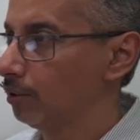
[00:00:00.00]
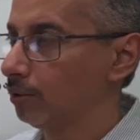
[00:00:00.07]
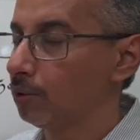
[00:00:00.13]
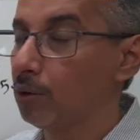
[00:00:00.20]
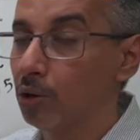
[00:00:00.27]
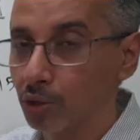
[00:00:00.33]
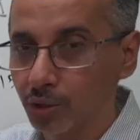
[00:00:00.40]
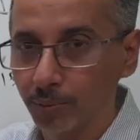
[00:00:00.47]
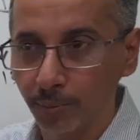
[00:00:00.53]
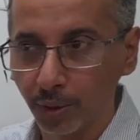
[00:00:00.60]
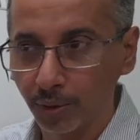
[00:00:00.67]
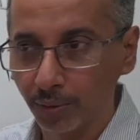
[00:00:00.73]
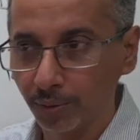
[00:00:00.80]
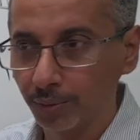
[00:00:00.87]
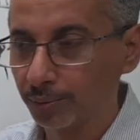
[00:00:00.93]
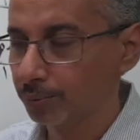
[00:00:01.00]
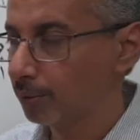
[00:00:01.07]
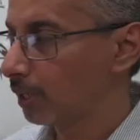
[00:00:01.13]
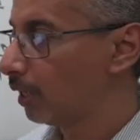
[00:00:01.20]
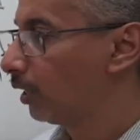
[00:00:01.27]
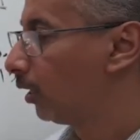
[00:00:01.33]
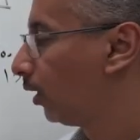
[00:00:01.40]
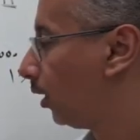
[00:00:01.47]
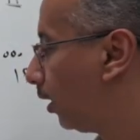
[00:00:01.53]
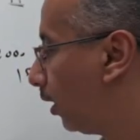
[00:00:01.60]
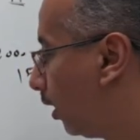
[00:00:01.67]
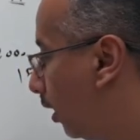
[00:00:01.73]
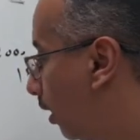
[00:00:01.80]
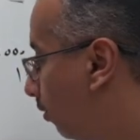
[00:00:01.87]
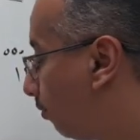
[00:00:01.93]
cost method.
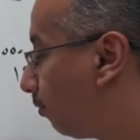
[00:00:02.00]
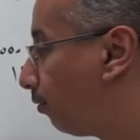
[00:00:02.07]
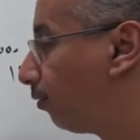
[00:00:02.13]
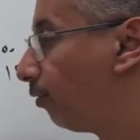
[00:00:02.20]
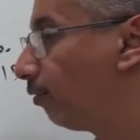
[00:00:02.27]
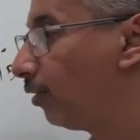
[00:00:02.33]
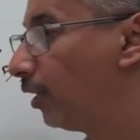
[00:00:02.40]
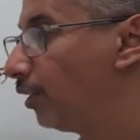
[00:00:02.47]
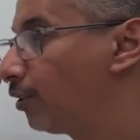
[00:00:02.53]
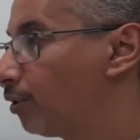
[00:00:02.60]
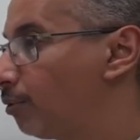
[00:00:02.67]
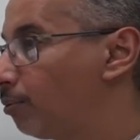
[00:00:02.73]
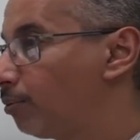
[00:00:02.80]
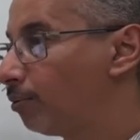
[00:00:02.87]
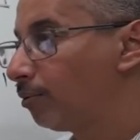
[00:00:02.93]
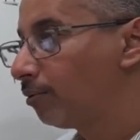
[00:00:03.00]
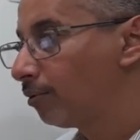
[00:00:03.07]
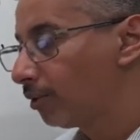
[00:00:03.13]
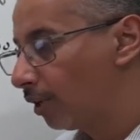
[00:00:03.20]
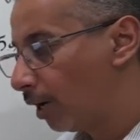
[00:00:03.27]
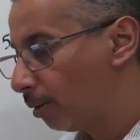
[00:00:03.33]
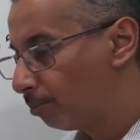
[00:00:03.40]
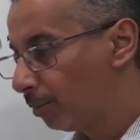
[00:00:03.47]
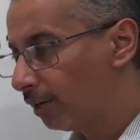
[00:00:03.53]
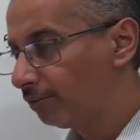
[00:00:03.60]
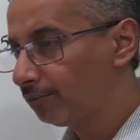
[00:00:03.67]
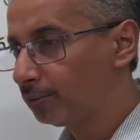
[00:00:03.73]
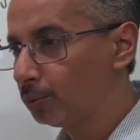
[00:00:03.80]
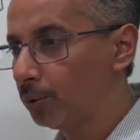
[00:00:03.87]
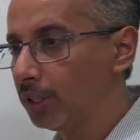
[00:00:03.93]
If it's
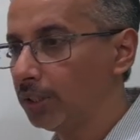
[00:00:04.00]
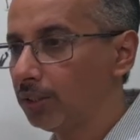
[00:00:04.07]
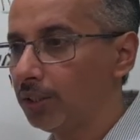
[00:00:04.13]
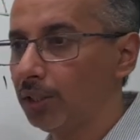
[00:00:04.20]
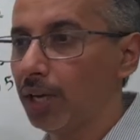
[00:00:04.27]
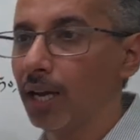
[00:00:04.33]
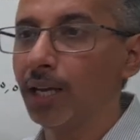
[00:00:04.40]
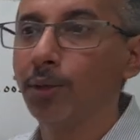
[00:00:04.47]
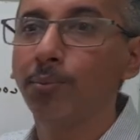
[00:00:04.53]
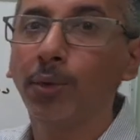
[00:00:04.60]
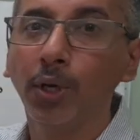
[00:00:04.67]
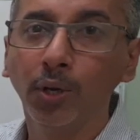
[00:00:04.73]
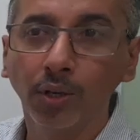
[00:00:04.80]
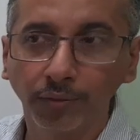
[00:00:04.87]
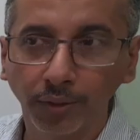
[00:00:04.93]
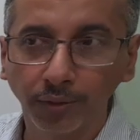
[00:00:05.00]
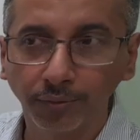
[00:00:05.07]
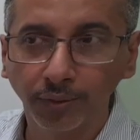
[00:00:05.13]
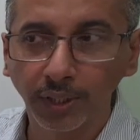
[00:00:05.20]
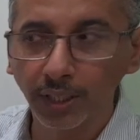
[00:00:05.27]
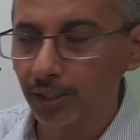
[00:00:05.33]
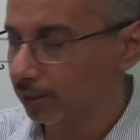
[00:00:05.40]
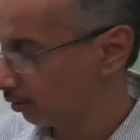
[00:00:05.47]
above 20 and below 50,